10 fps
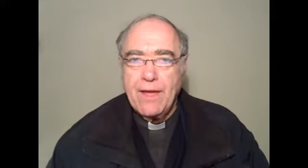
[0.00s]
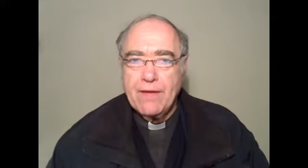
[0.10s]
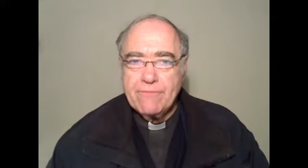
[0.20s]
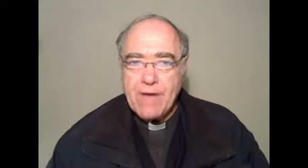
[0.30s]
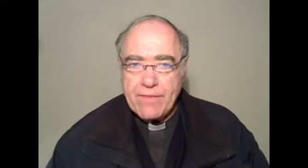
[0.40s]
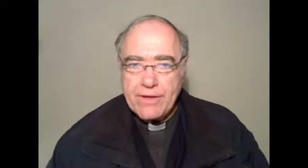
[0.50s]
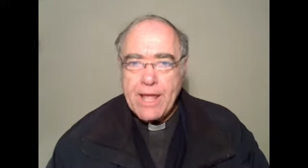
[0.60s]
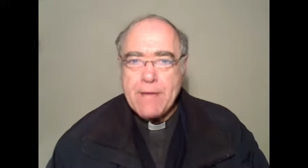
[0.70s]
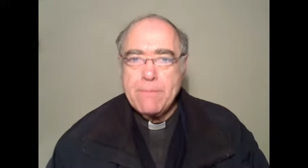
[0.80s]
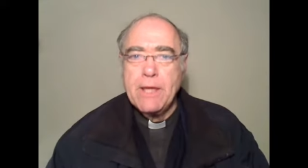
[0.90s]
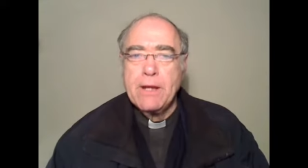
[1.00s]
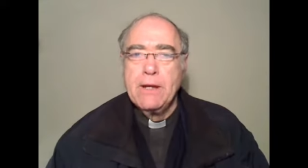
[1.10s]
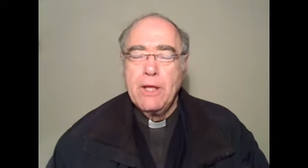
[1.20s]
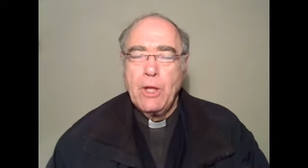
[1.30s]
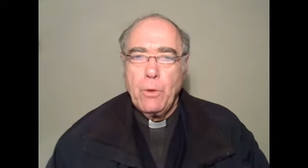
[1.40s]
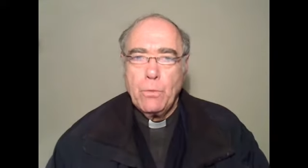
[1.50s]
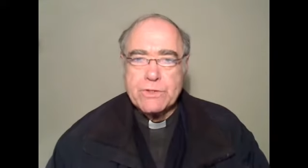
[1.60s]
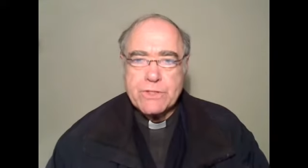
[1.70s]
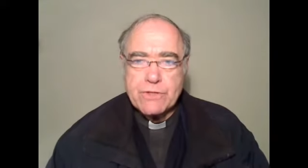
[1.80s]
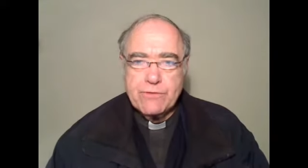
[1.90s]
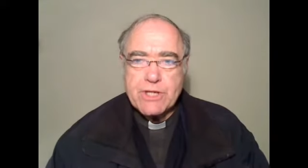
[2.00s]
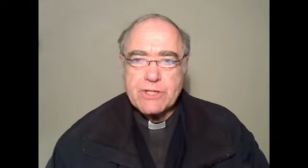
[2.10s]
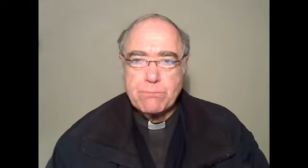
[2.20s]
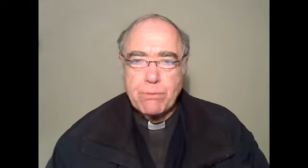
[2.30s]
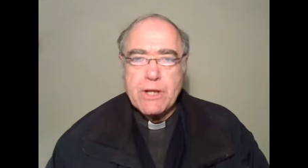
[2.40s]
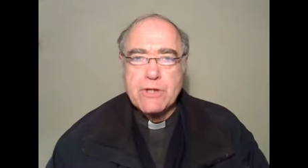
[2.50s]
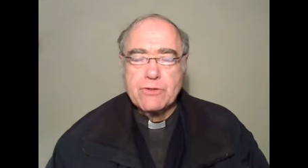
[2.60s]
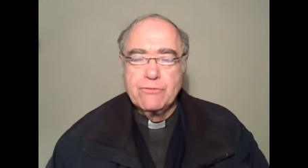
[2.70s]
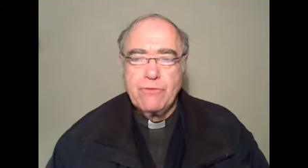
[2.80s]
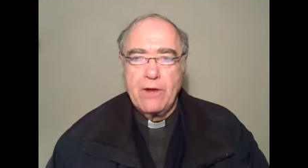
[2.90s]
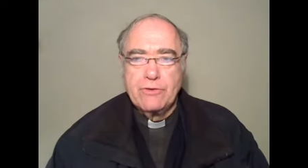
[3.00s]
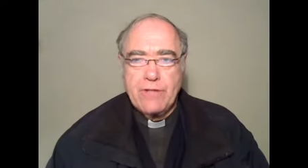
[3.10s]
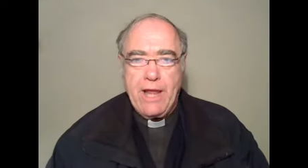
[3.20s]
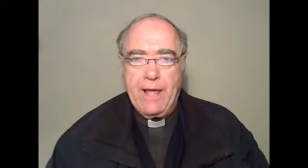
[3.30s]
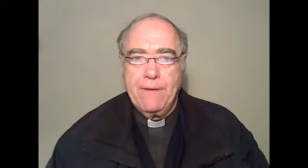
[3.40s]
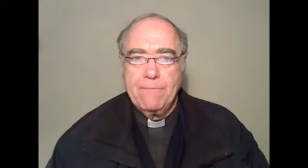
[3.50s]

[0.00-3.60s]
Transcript: Father Damien was the first priest to volunteer,